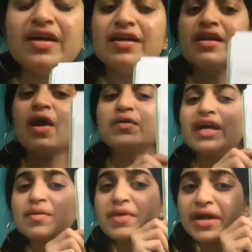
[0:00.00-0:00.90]
now
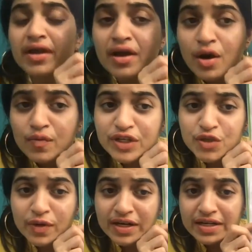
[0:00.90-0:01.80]
tell me which
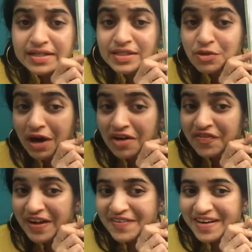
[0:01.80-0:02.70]
one is your
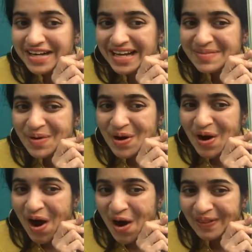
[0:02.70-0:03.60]
favorite among
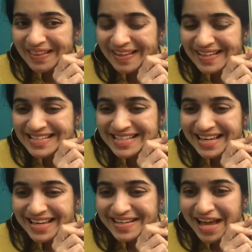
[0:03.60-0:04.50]
all these?
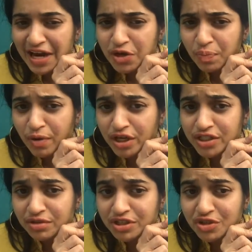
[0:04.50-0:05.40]
Can you point
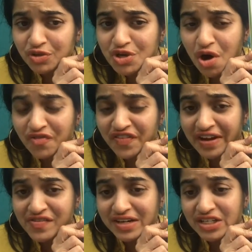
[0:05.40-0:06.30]
out to your
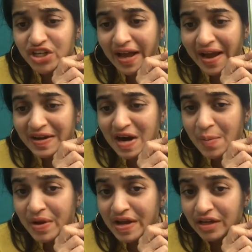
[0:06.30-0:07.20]
favorite
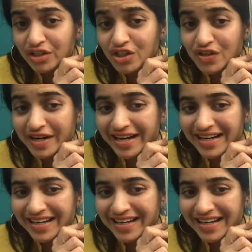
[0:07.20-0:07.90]
diagram here, children?